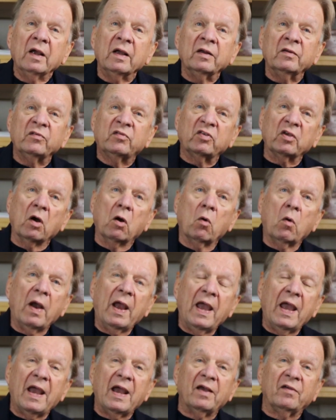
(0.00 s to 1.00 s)
And so
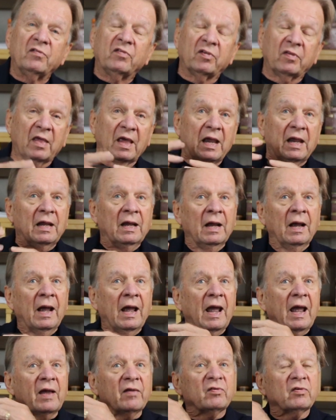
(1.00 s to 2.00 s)
as they,
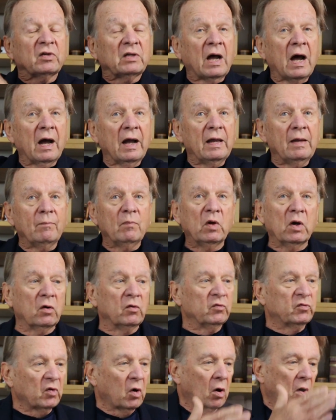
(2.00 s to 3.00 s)
as time
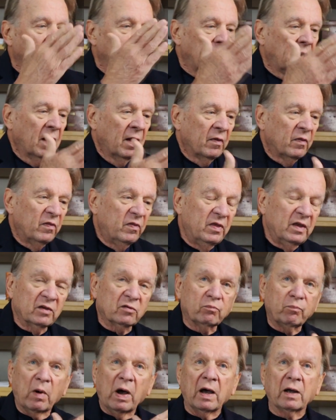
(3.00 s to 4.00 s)
goes on,
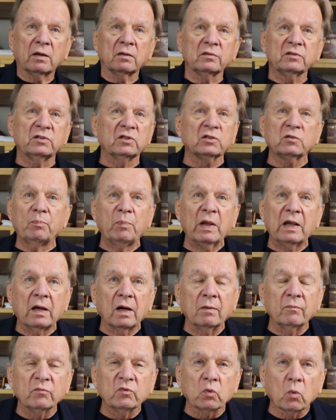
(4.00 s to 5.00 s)
this bottle just
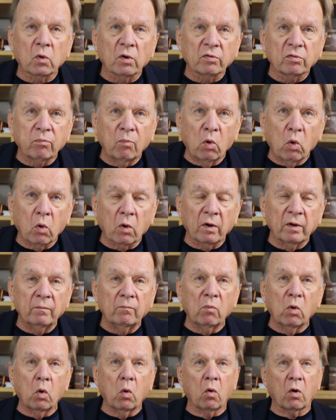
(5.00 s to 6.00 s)
becomes worth more
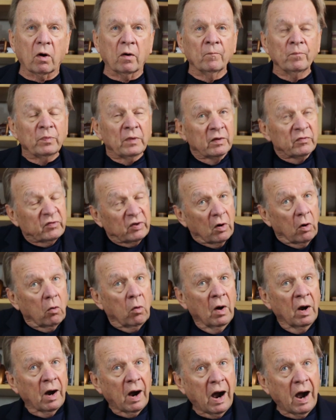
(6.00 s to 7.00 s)
and more.
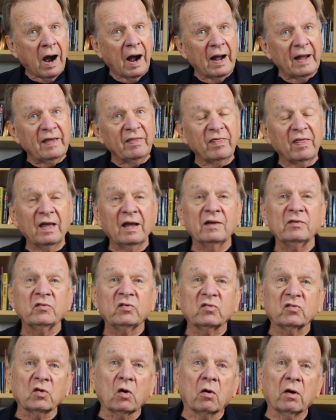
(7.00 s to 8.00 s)
So I then
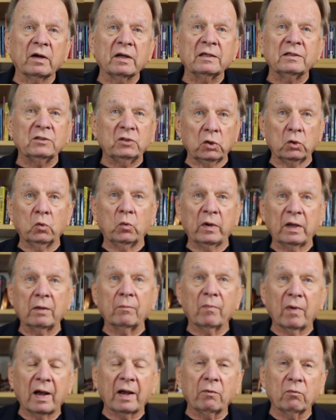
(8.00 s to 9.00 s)
started doing
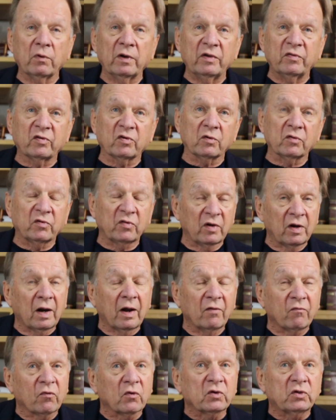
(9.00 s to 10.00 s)
my research. And
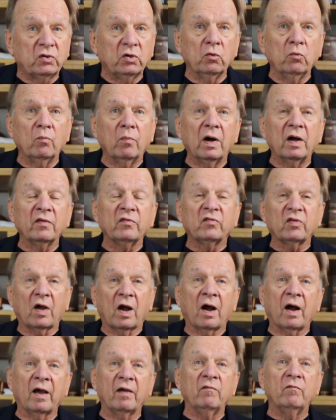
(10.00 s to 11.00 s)
I, for two months,
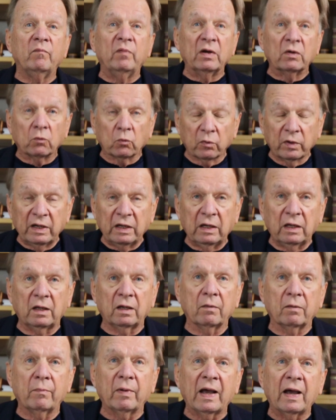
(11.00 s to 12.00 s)
I've been
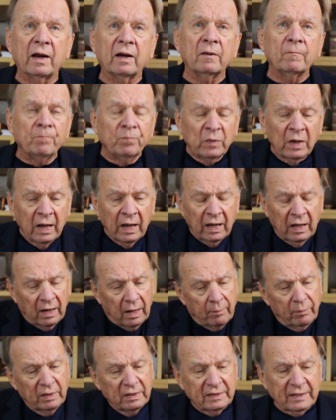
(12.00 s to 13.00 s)
reading about it. And
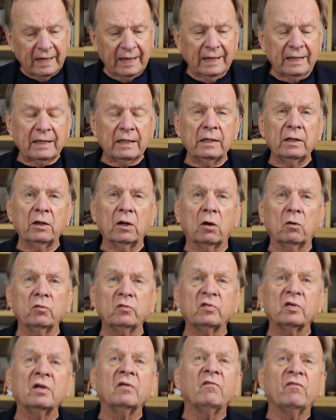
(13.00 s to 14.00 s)
I've been taking
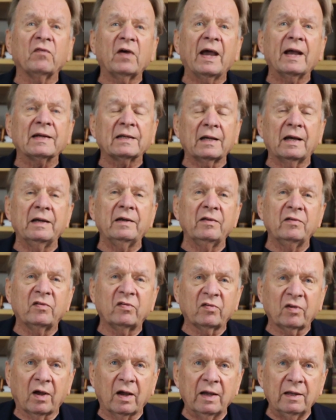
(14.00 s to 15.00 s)
notes. In fact, I
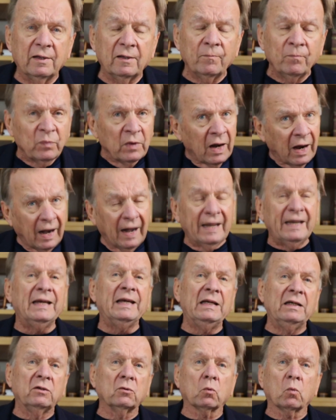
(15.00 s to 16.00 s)
decided I
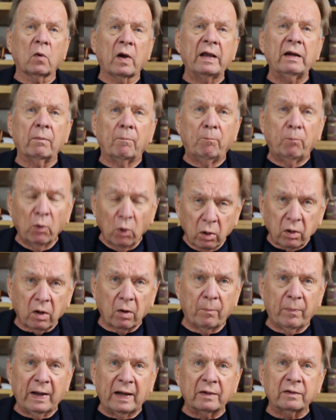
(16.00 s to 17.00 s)
need to write a book
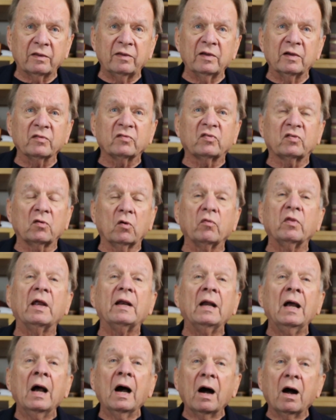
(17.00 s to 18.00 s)
about this so
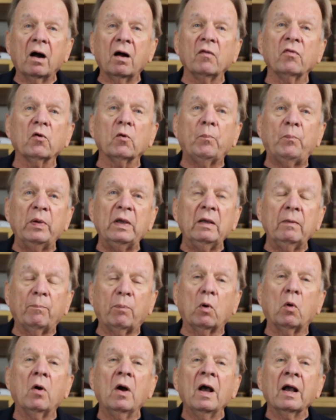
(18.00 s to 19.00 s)
that other
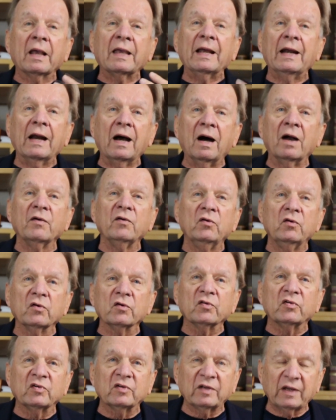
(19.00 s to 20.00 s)
people can
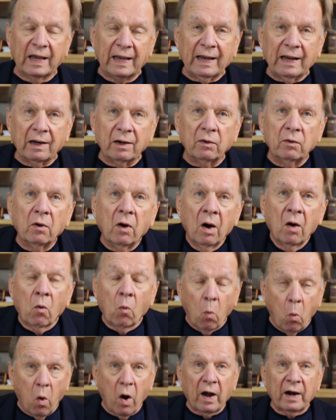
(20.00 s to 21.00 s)
understand
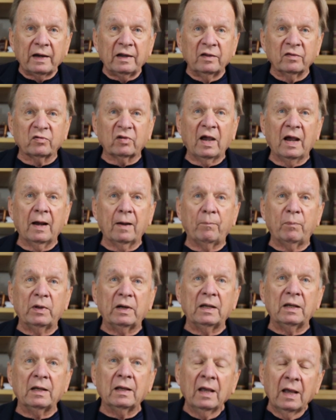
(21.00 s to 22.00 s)
what is
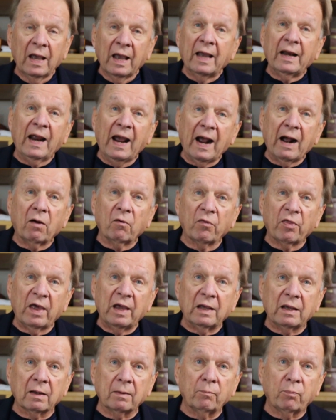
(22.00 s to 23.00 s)
happening and how
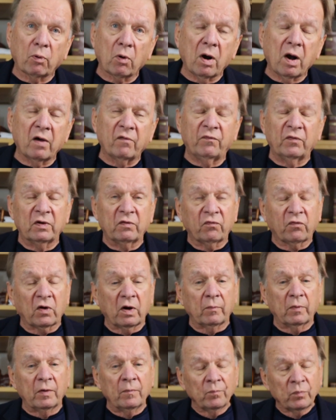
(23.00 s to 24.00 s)
they can profit
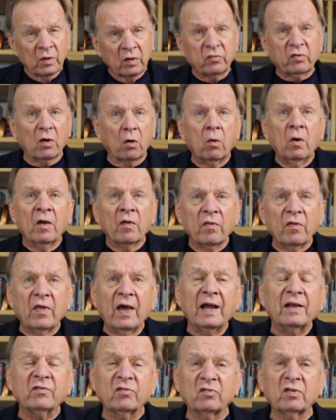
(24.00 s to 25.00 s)
from it. So
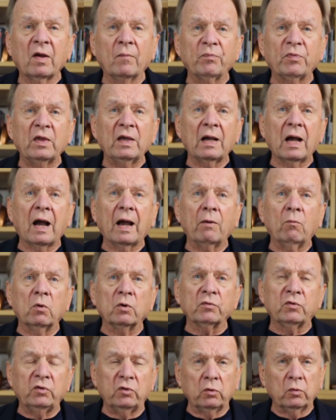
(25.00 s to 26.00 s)
that's something I
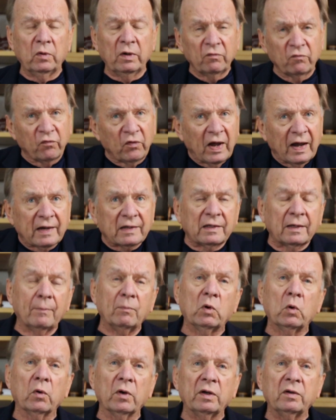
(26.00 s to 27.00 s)
will do. In fact,
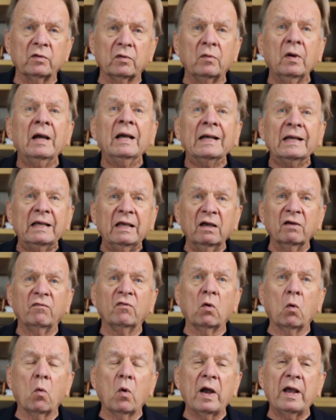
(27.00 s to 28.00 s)
I'm going to give
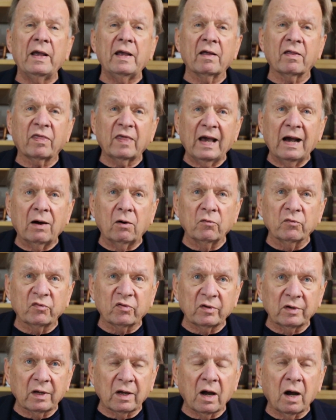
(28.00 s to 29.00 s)
away a
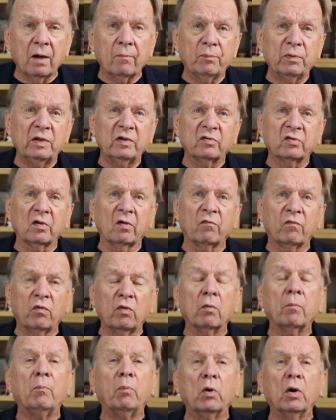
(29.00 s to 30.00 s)
thousand copies of
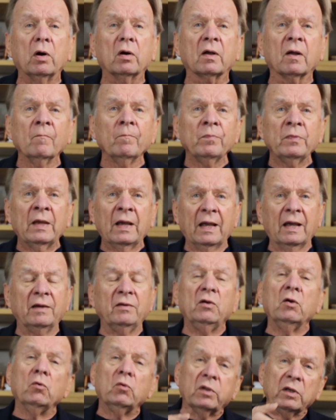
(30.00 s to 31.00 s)
the book,
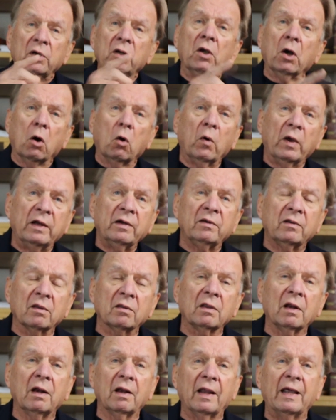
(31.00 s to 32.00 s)
and you can go into
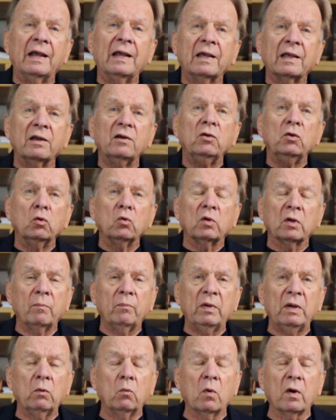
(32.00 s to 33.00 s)
the link and you can
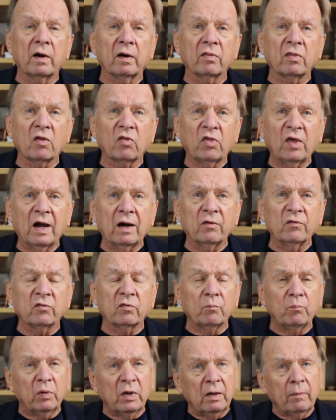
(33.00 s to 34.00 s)
be one of the
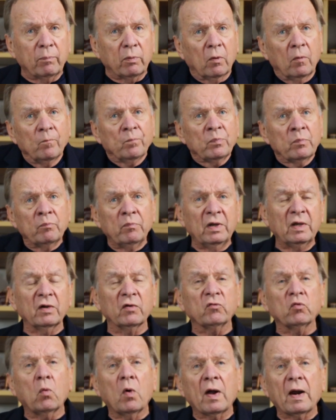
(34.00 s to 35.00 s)
thousand people
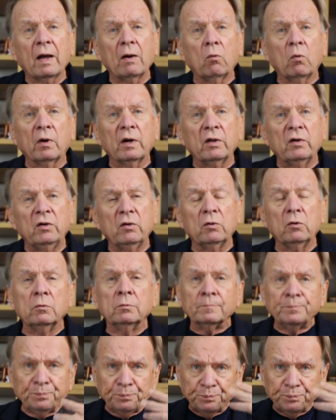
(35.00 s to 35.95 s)
because what I want to do